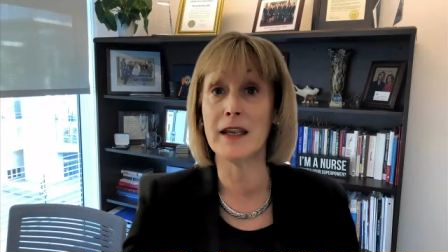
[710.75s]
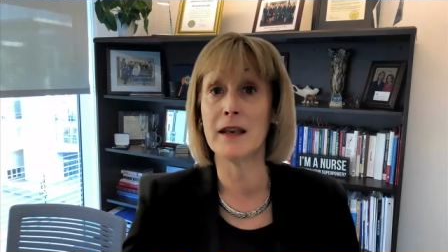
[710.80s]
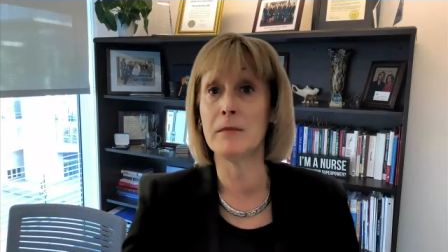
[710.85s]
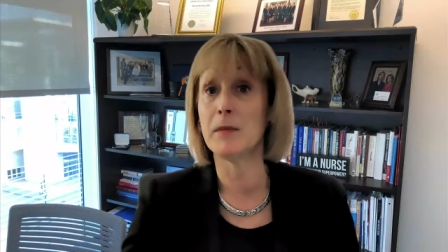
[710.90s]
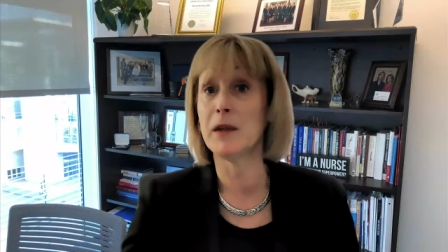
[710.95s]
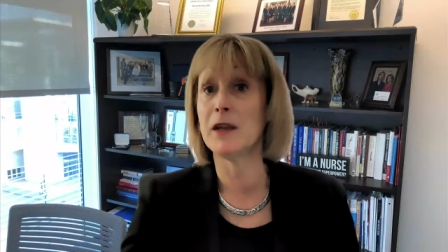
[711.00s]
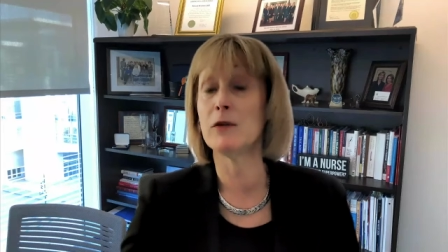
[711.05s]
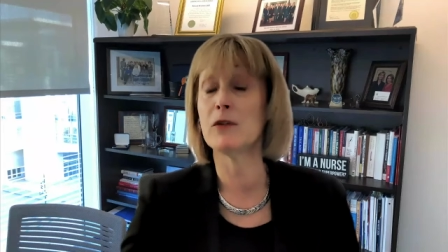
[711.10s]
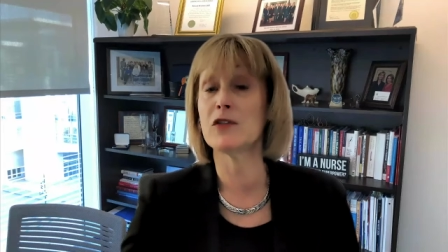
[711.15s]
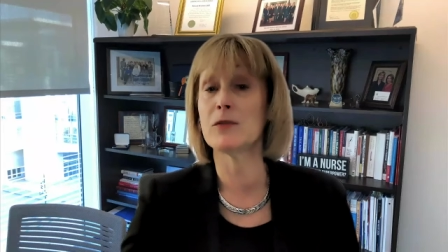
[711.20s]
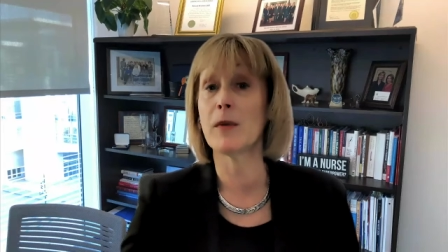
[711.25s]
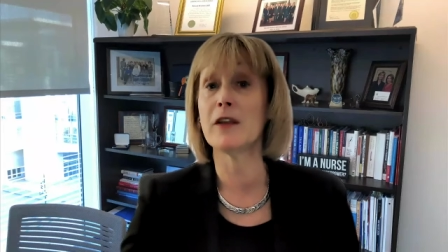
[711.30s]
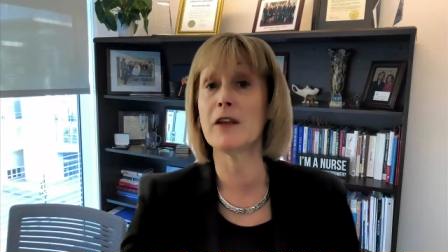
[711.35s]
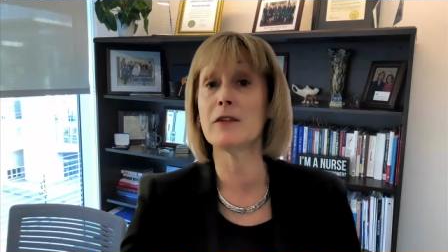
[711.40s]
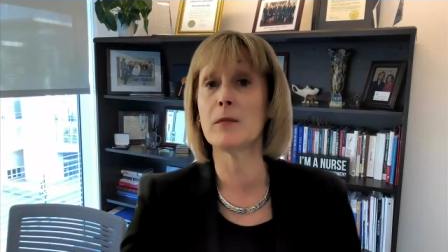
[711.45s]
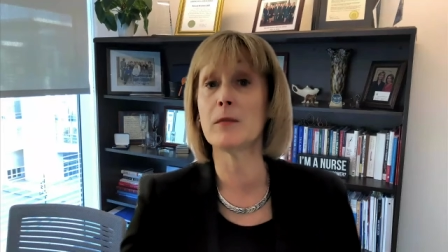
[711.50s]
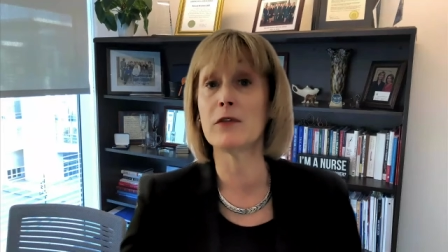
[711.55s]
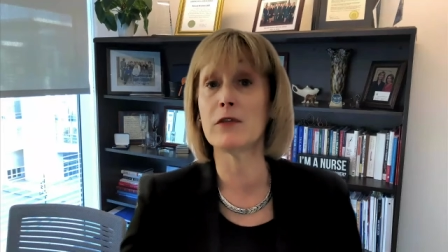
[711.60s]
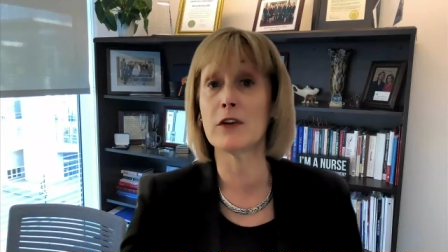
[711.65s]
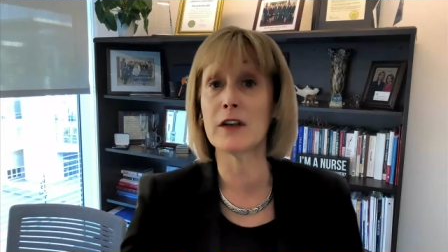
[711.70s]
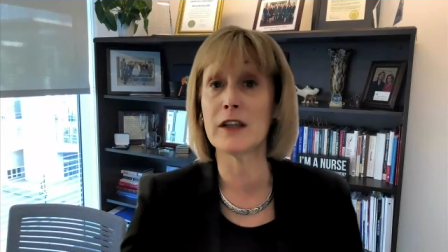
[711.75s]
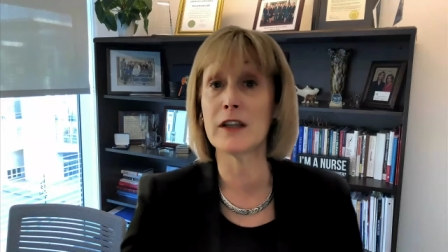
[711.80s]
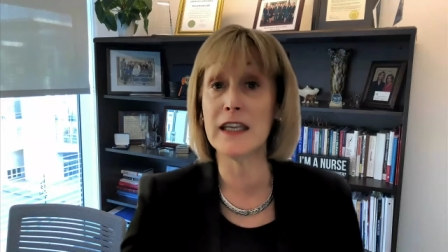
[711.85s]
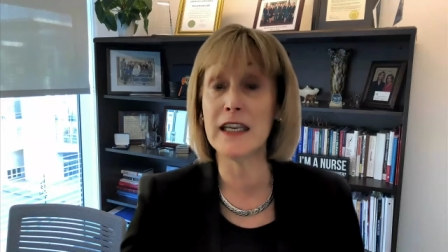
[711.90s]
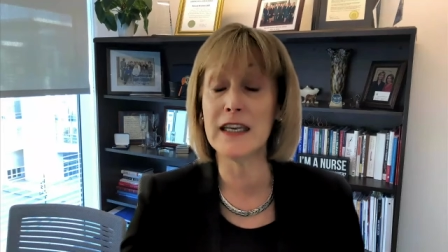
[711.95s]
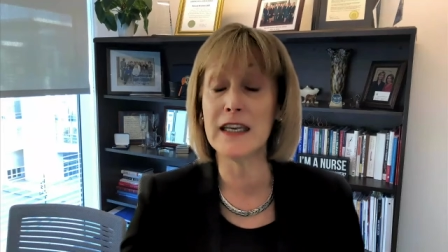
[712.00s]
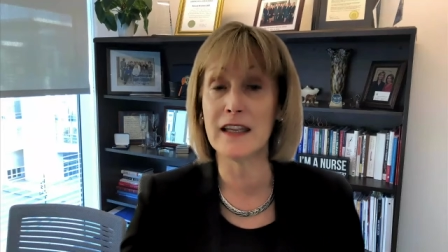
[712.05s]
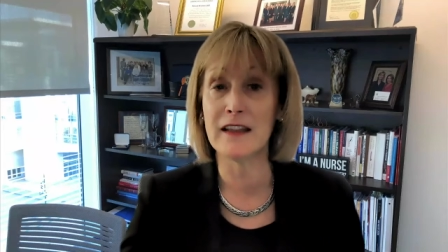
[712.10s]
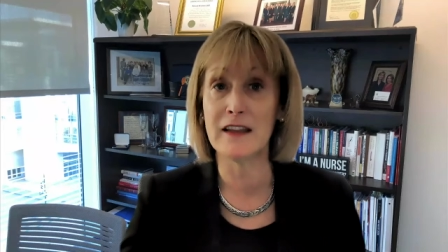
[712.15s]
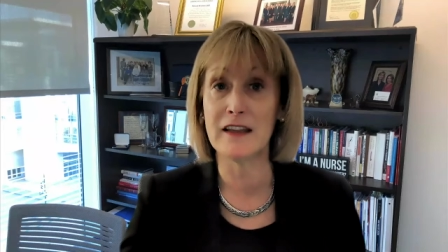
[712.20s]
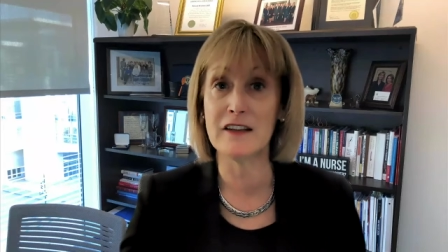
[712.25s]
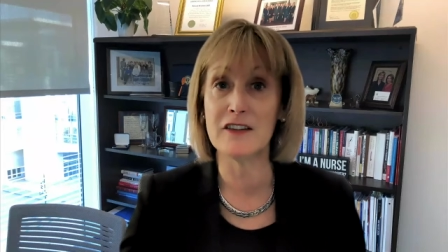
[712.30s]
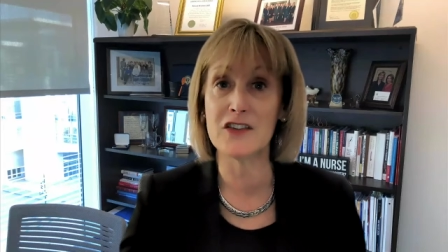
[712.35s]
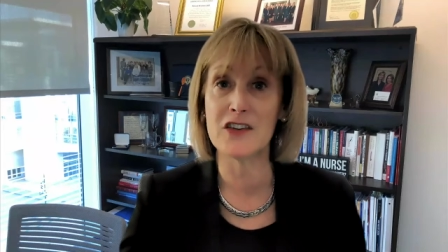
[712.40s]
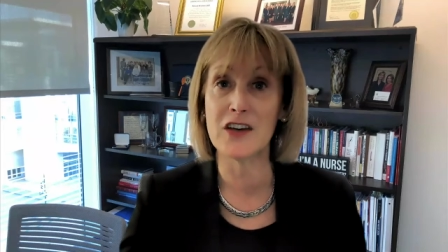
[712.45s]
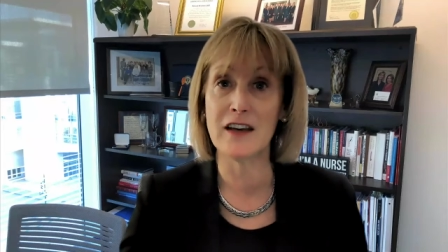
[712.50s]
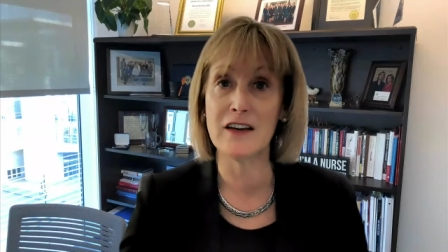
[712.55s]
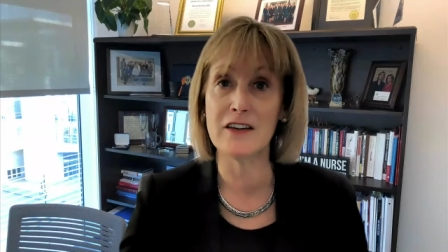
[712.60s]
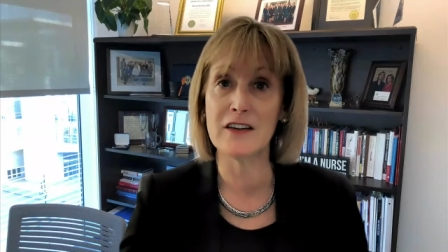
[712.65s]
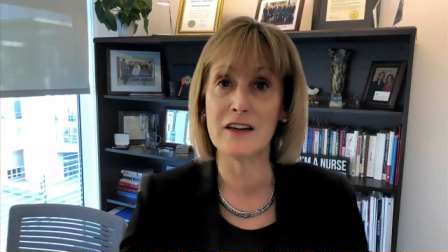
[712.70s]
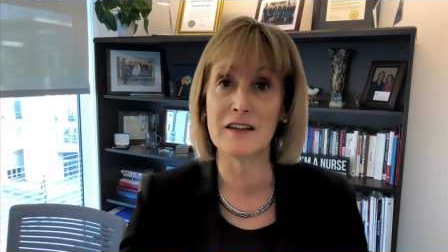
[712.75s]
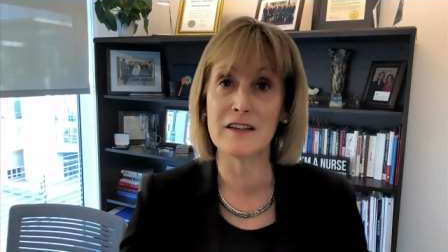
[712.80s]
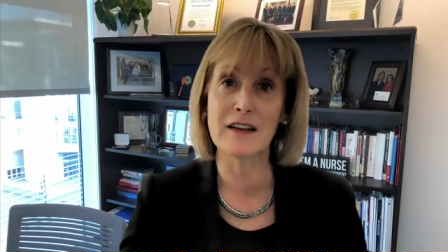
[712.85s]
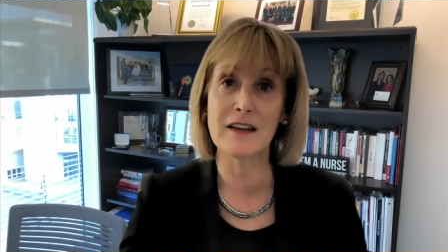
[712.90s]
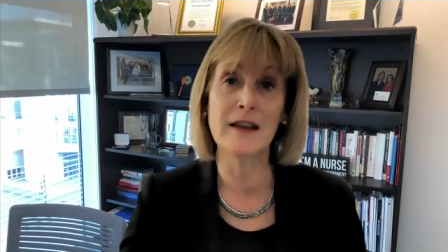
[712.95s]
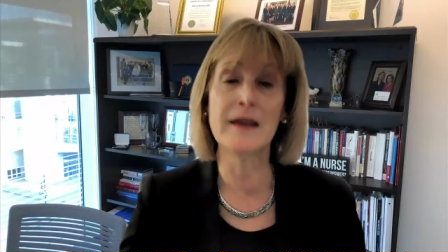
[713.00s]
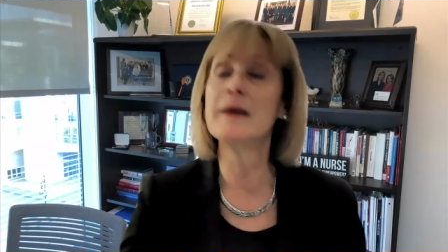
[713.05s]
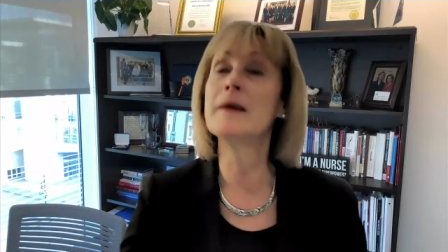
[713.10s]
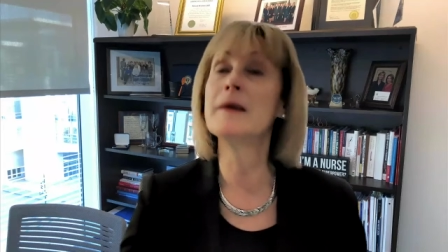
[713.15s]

and being responsible for leading these changes.